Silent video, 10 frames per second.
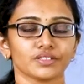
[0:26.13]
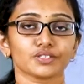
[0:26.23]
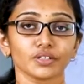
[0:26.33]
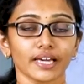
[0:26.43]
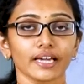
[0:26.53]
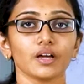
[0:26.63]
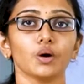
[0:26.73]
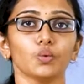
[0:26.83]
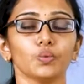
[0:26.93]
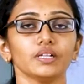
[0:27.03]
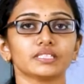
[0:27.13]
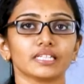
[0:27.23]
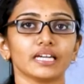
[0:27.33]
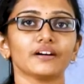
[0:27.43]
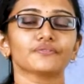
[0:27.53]
So today, we'll
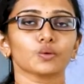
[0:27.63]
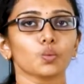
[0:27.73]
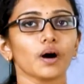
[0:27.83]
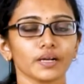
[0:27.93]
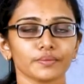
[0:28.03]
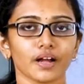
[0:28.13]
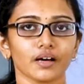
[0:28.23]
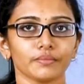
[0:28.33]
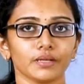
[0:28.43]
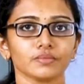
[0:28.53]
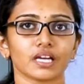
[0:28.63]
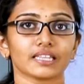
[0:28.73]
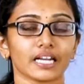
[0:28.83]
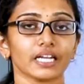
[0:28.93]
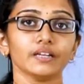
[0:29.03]
see a few word problems
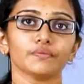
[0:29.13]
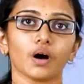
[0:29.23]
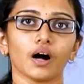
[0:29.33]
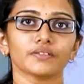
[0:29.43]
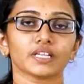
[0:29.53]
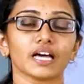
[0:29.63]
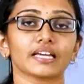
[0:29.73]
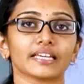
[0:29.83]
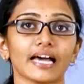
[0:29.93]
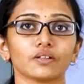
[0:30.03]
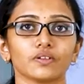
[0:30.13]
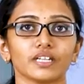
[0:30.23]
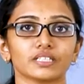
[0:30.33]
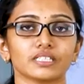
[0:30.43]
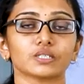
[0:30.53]
that involves
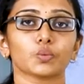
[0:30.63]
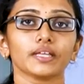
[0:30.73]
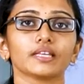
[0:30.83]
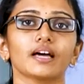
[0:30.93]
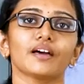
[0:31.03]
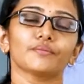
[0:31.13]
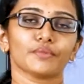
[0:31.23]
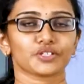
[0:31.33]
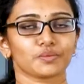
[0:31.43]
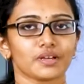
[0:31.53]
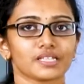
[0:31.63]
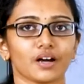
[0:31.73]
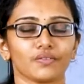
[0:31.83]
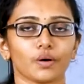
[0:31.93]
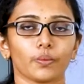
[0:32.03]
calculations with measurements
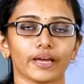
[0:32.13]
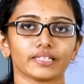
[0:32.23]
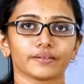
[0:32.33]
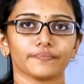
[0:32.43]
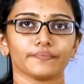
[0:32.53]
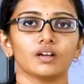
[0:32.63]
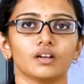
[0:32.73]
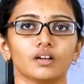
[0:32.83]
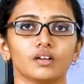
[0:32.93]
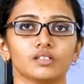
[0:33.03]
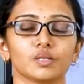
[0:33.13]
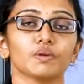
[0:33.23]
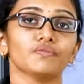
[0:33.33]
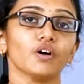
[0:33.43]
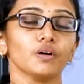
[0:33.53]
of weight. So
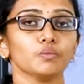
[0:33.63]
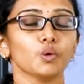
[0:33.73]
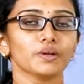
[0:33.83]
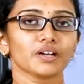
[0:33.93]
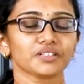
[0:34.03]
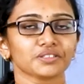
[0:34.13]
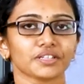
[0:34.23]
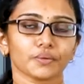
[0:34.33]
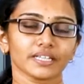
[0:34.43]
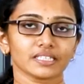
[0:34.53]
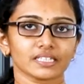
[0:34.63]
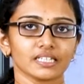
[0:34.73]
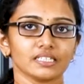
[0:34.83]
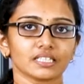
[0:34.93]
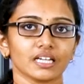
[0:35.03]
before moving on to the
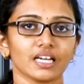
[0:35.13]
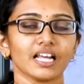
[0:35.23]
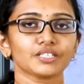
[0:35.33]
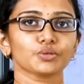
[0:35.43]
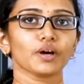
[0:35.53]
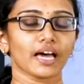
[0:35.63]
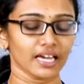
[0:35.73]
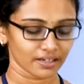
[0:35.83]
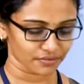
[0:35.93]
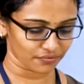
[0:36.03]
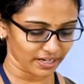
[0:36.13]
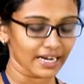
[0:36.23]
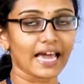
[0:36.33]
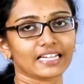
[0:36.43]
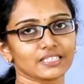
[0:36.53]
questions, let's do a
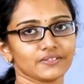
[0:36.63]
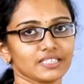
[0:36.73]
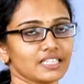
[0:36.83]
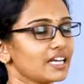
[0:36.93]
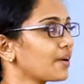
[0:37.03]
fun activity